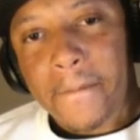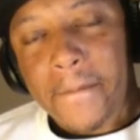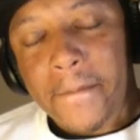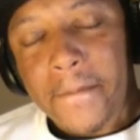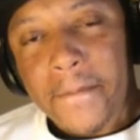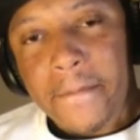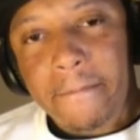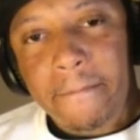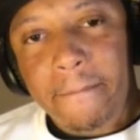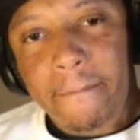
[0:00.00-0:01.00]

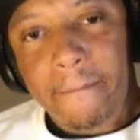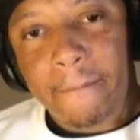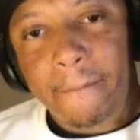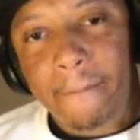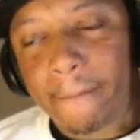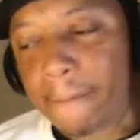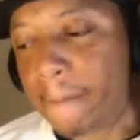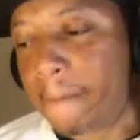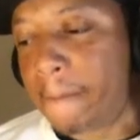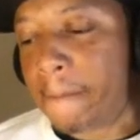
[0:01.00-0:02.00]

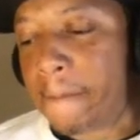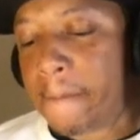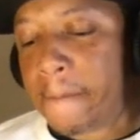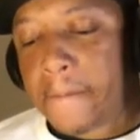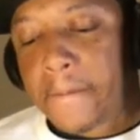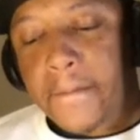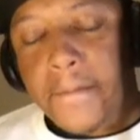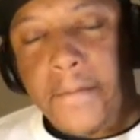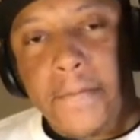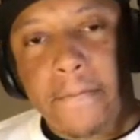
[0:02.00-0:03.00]

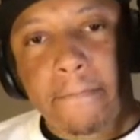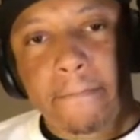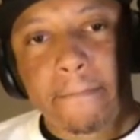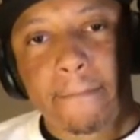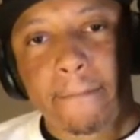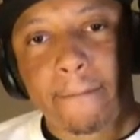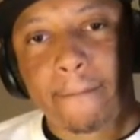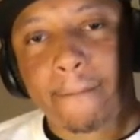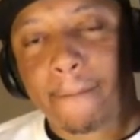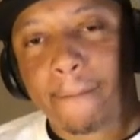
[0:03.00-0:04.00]

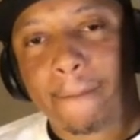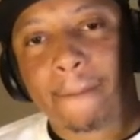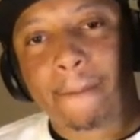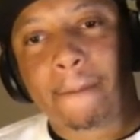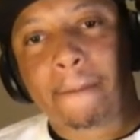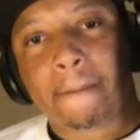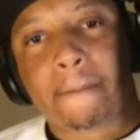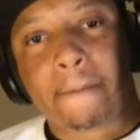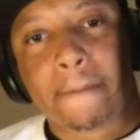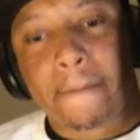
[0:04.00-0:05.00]

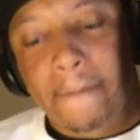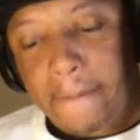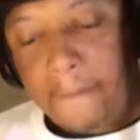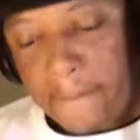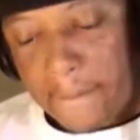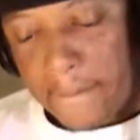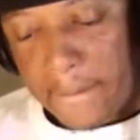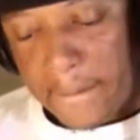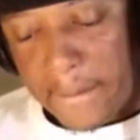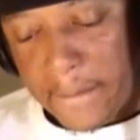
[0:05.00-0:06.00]

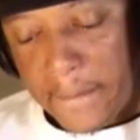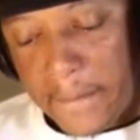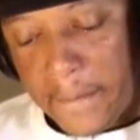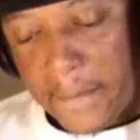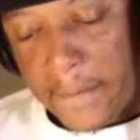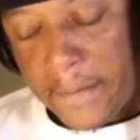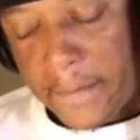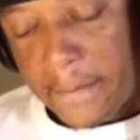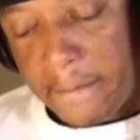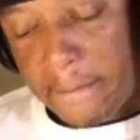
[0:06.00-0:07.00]

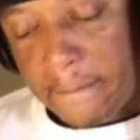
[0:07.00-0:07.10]
This person isn't speaking.